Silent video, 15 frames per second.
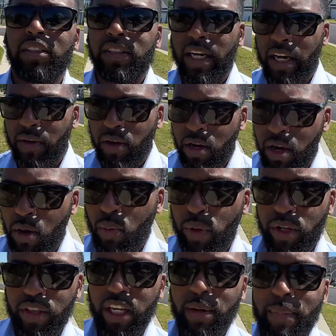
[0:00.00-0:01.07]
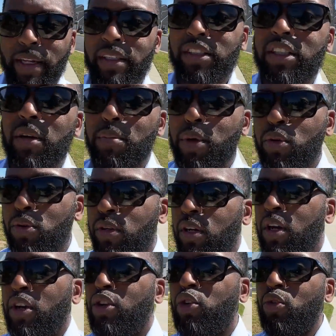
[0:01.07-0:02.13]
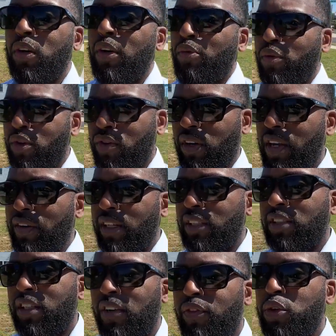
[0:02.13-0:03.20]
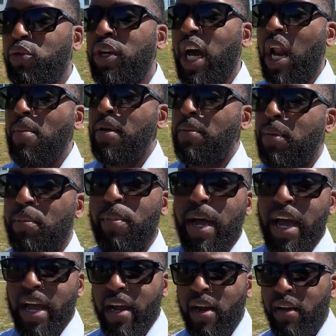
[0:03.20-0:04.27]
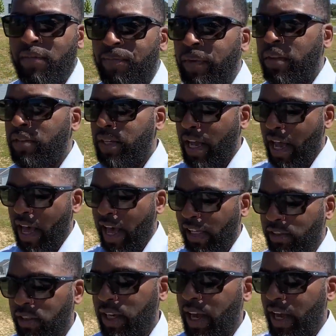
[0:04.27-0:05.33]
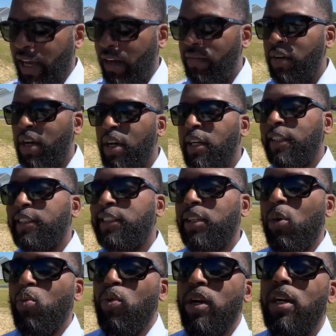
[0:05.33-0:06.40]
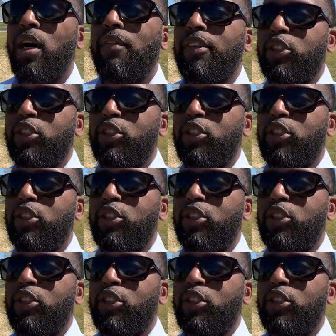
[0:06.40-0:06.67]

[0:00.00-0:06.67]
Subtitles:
that when you think about this commute, if you're living in Suffolk, you got to be prepared to actually have somewhat of a